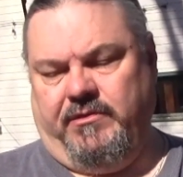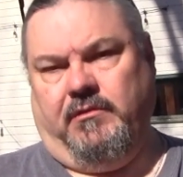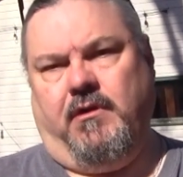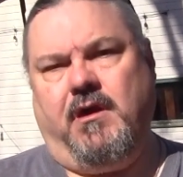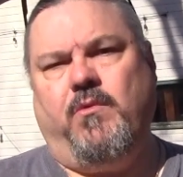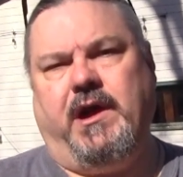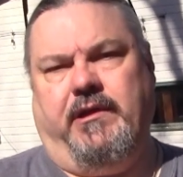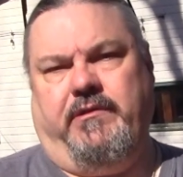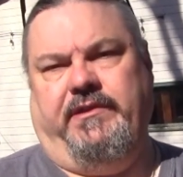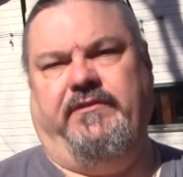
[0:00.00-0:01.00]
The long
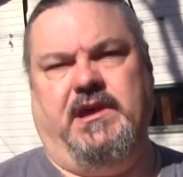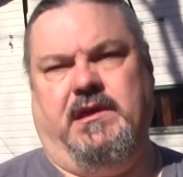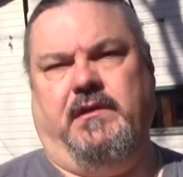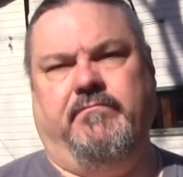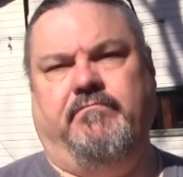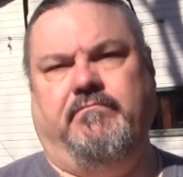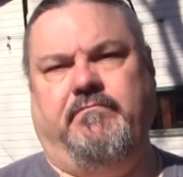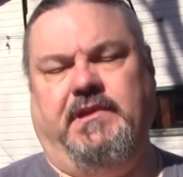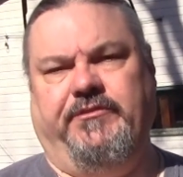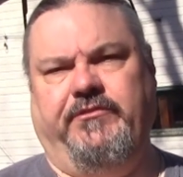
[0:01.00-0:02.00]
wire antenna
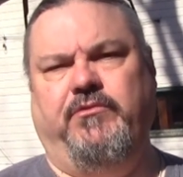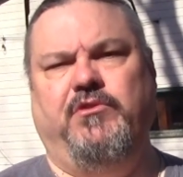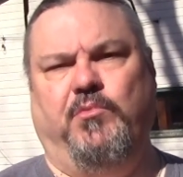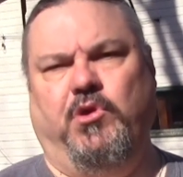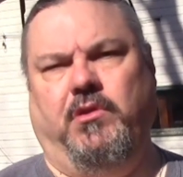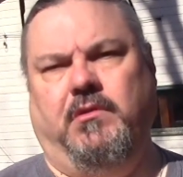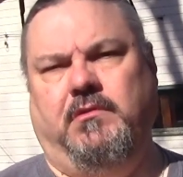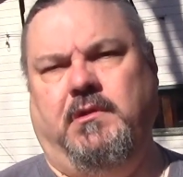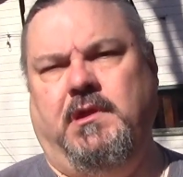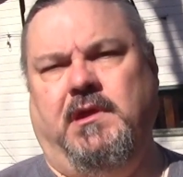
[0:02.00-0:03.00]
is tunable
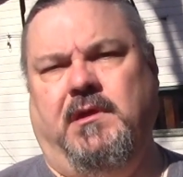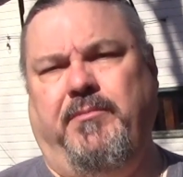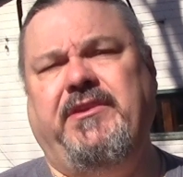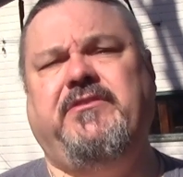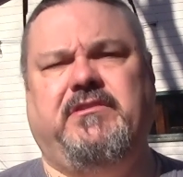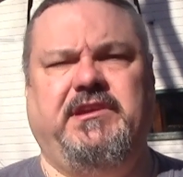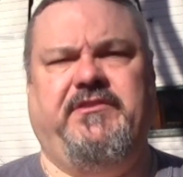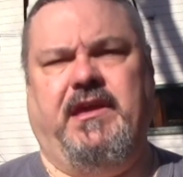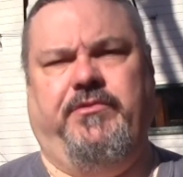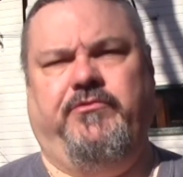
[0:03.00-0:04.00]
basically
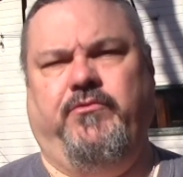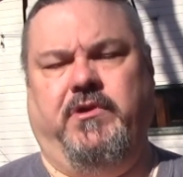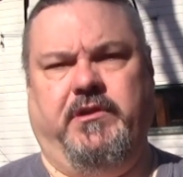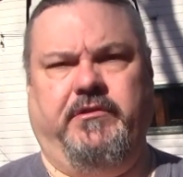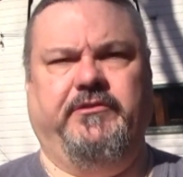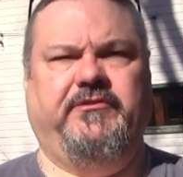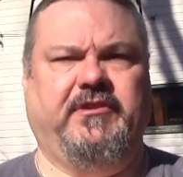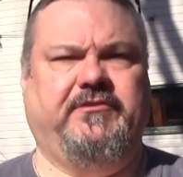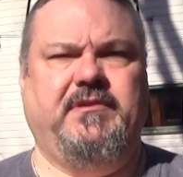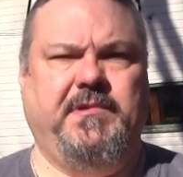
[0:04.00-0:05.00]
10 through
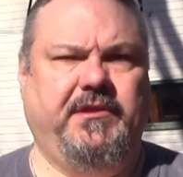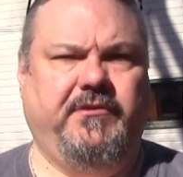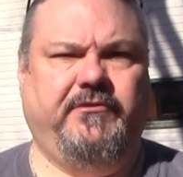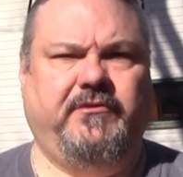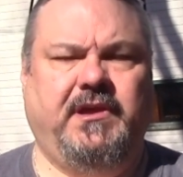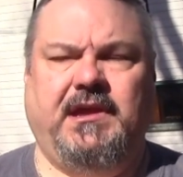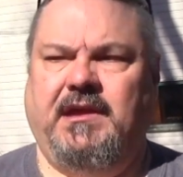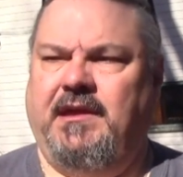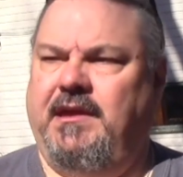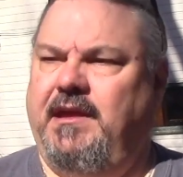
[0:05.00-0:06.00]
160 meters.
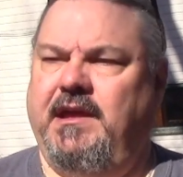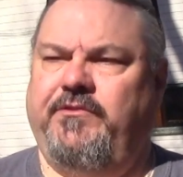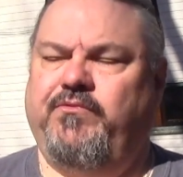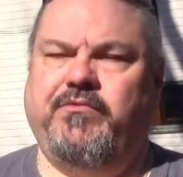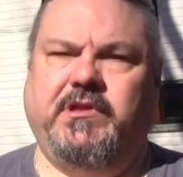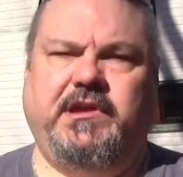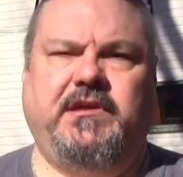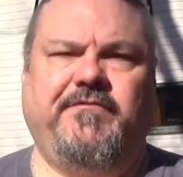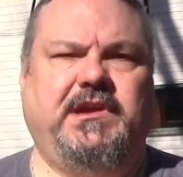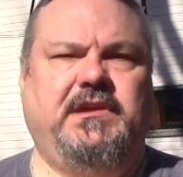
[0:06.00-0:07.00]
It's really
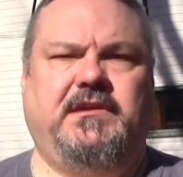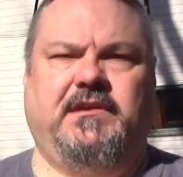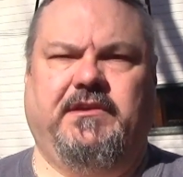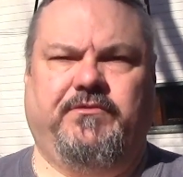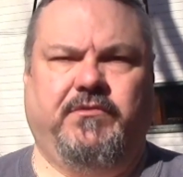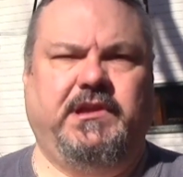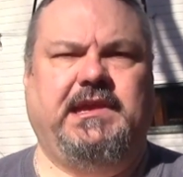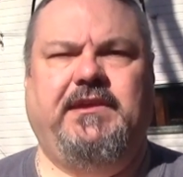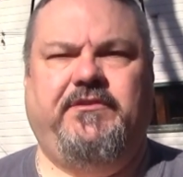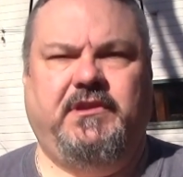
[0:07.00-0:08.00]
convenient. It's
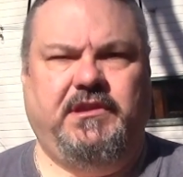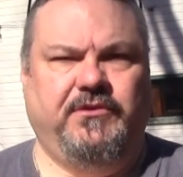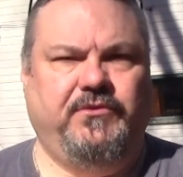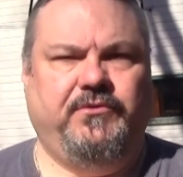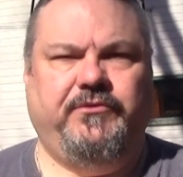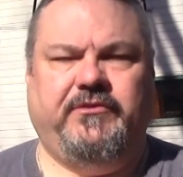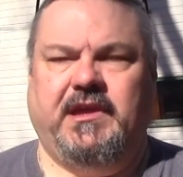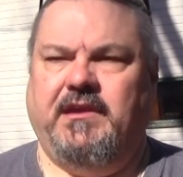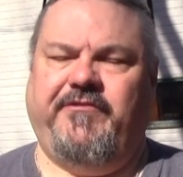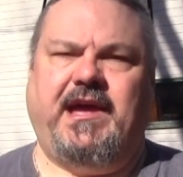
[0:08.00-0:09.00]
really easy to use.
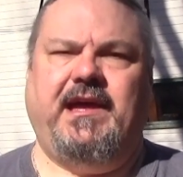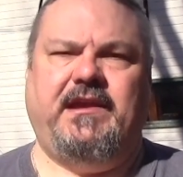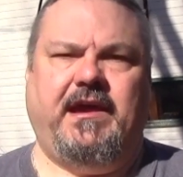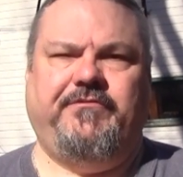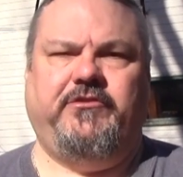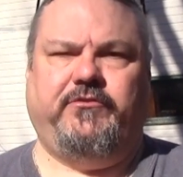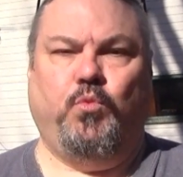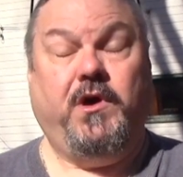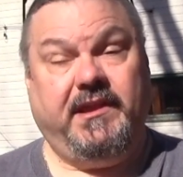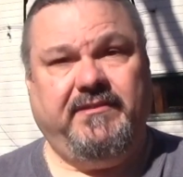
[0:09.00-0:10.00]
If I had to have
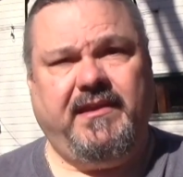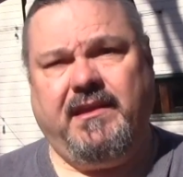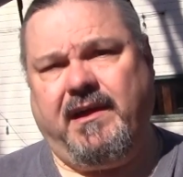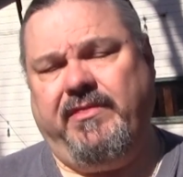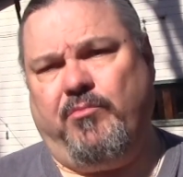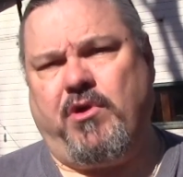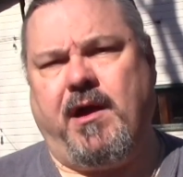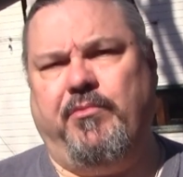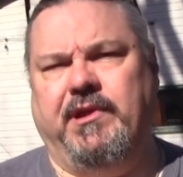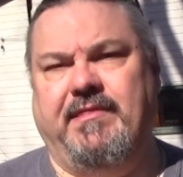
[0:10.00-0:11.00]
just one antenna on the
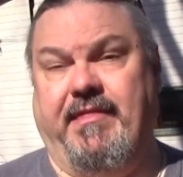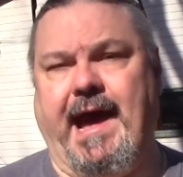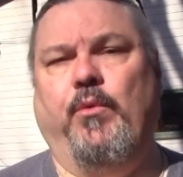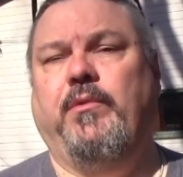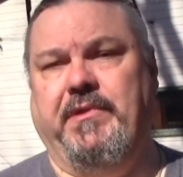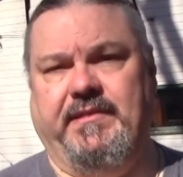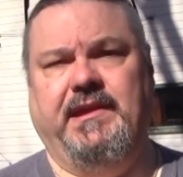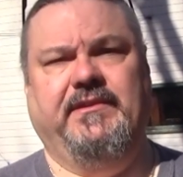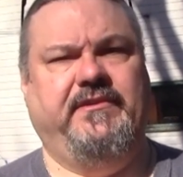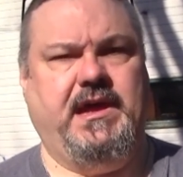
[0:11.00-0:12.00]
property, that would be
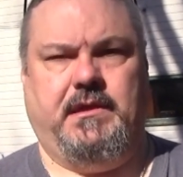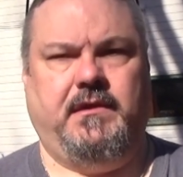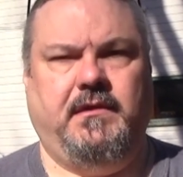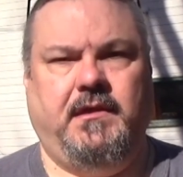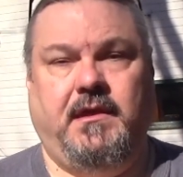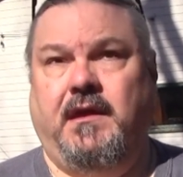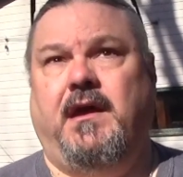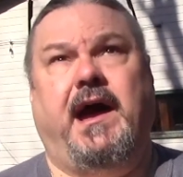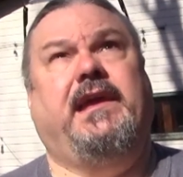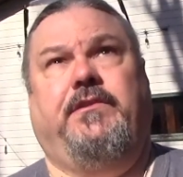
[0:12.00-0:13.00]
the antenna.
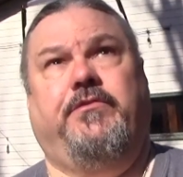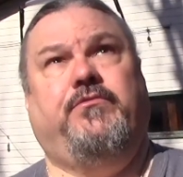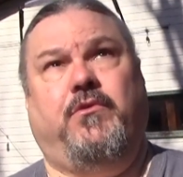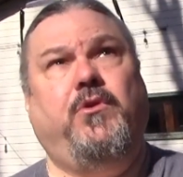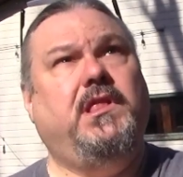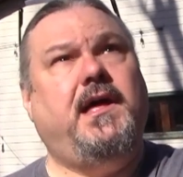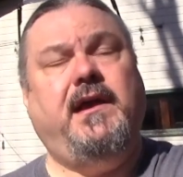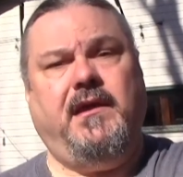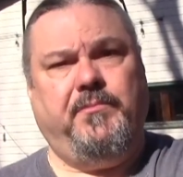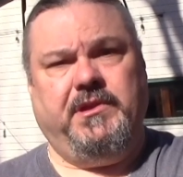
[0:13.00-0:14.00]
I can throw a
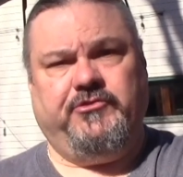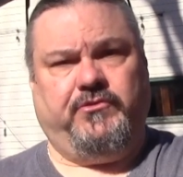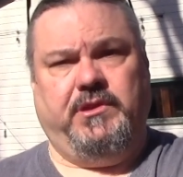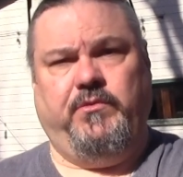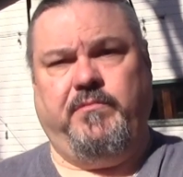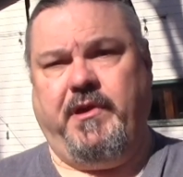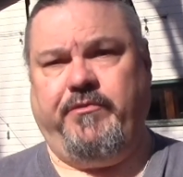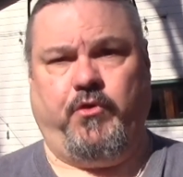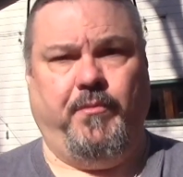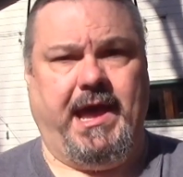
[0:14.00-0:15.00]
line up in a tree with my
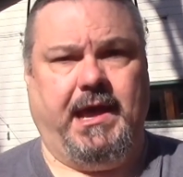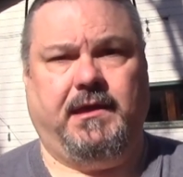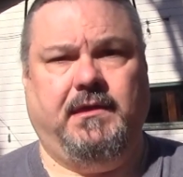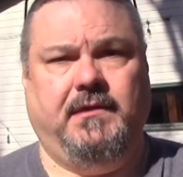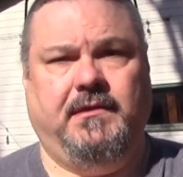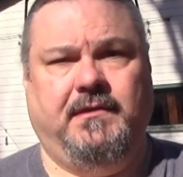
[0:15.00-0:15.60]
throw bag,